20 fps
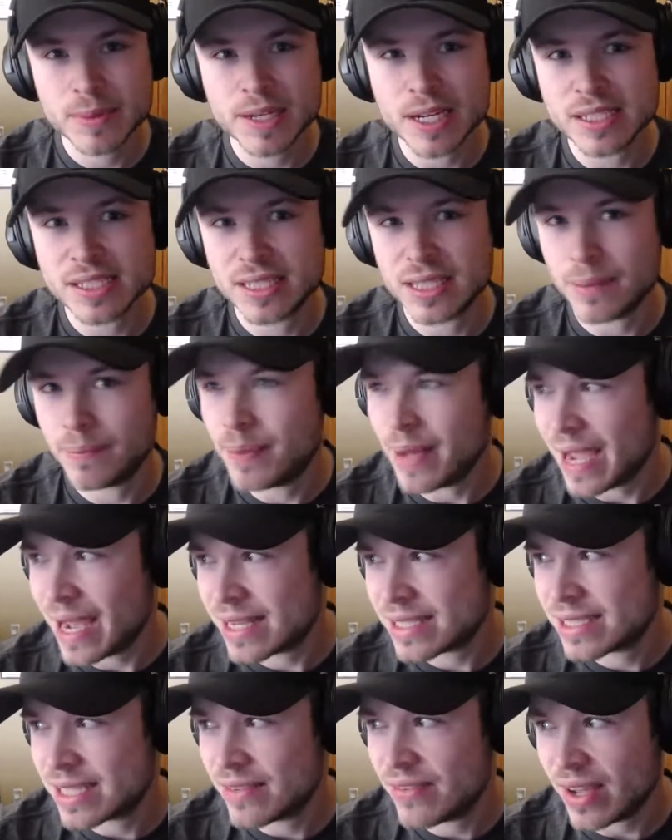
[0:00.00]
because in the
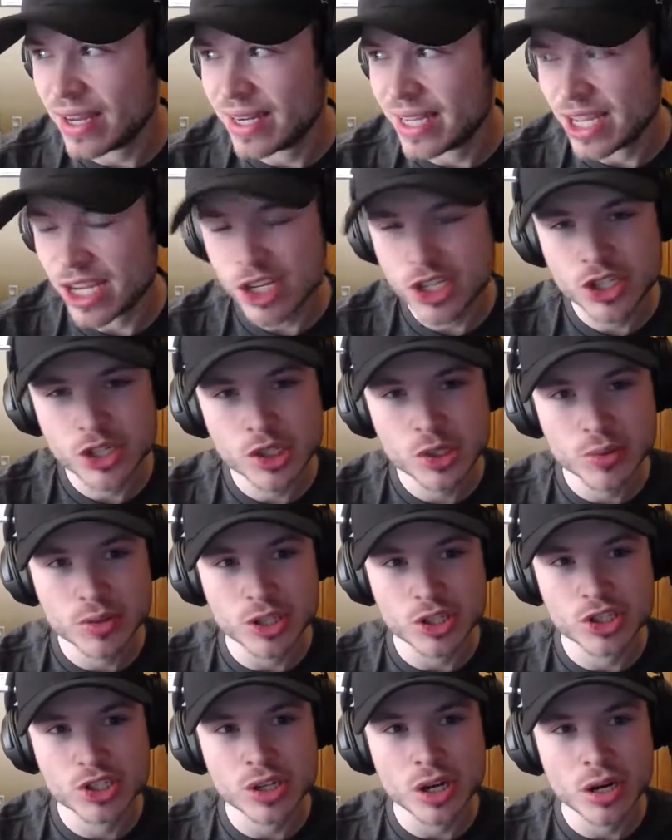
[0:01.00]
past they've had issues with
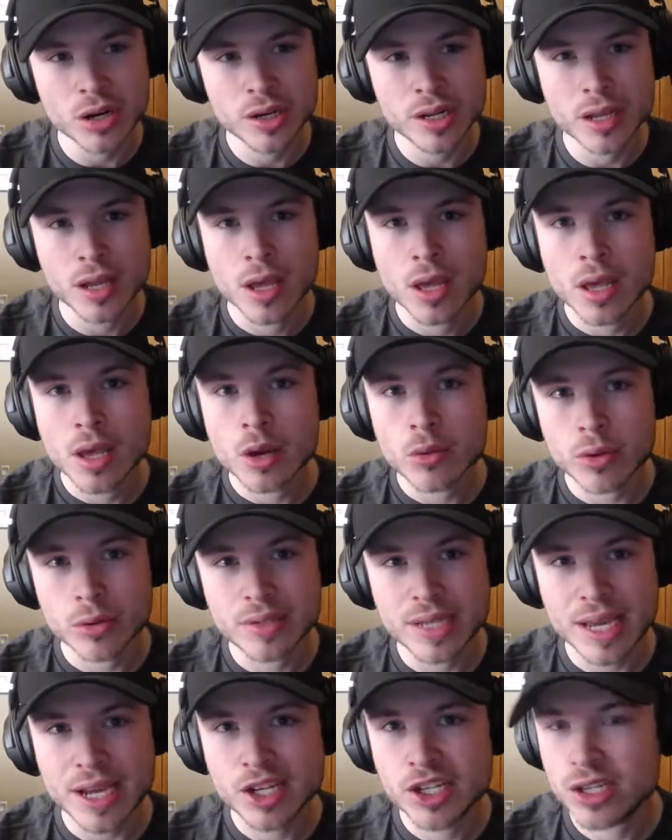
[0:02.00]
their starting
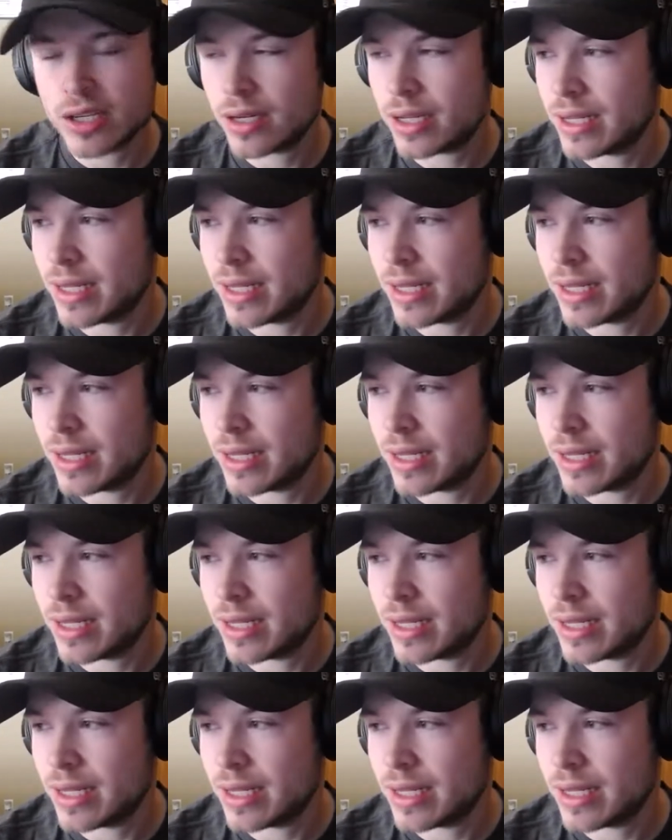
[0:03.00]
rotation.